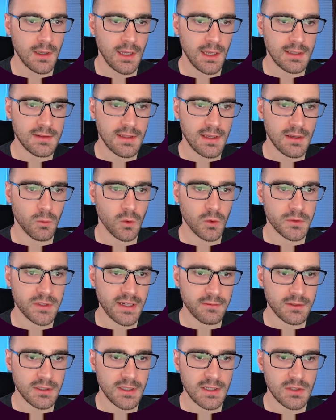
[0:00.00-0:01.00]
and then we'll
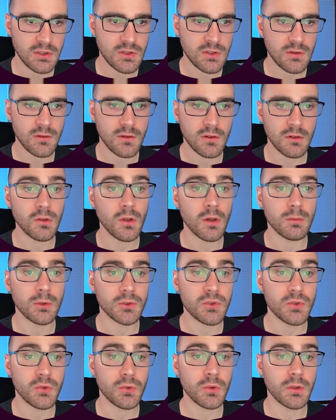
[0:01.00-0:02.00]
navigate to the Global
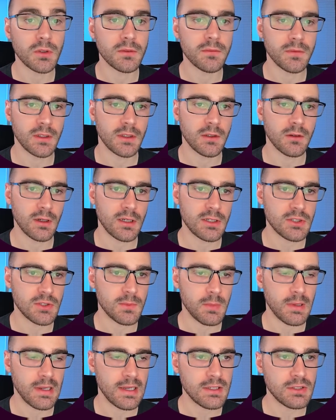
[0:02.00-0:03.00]
Tool Configuration
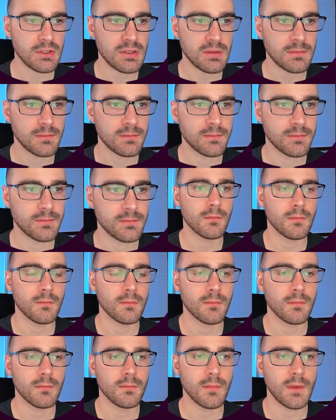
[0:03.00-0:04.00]
page.
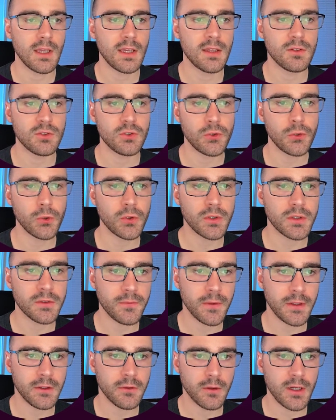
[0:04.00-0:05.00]
And the tool
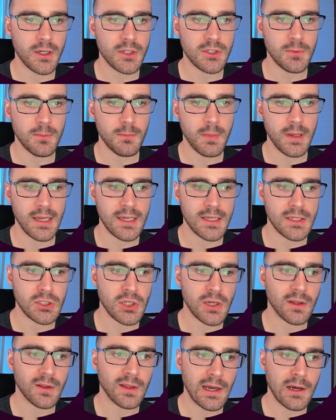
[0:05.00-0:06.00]
configuration page
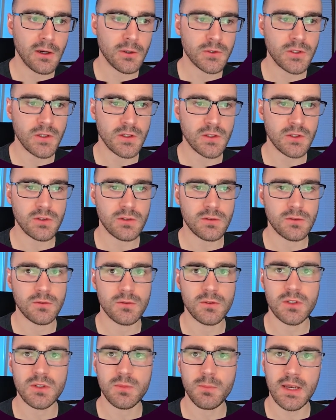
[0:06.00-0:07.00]
allows us
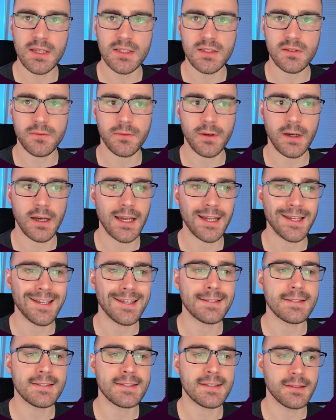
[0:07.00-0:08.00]
to specify
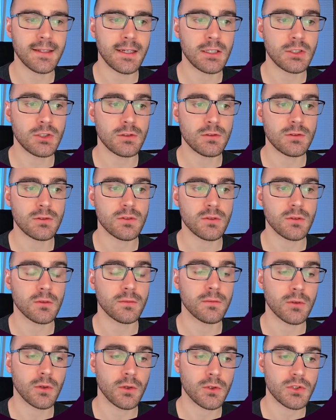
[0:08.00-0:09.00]
installations or
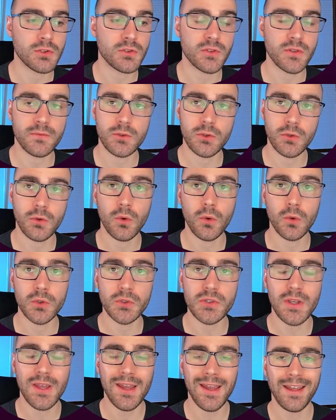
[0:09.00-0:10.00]
versions of
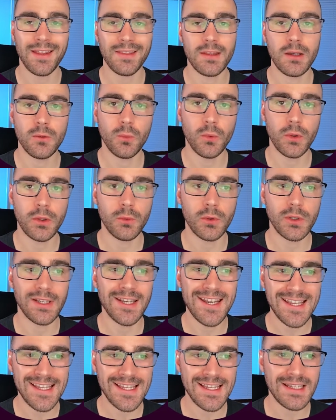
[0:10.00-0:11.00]
tools that we would
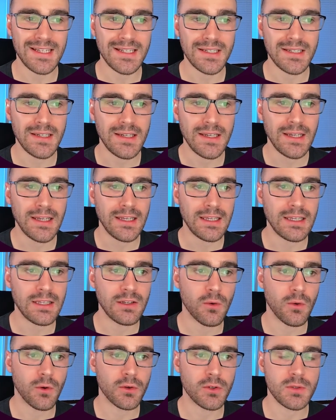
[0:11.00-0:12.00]
need in
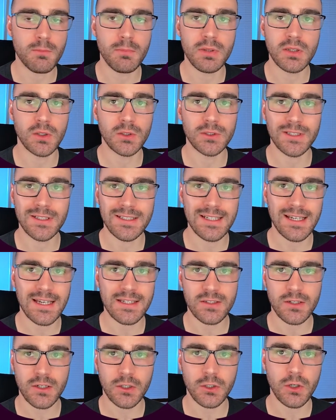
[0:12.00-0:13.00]
order to build and
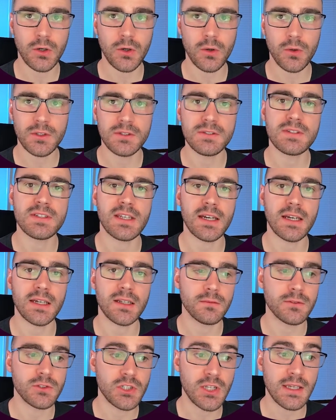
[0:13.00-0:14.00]
test our code inside
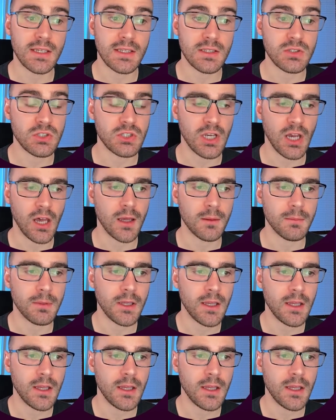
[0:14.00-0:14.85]
of a Jenkins job.